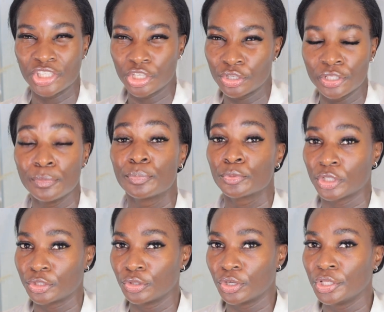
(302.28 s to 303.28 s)
Generally,
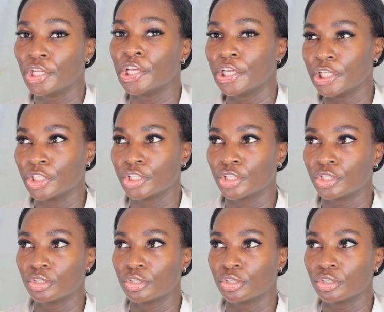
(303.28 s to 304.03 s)
tretinoin is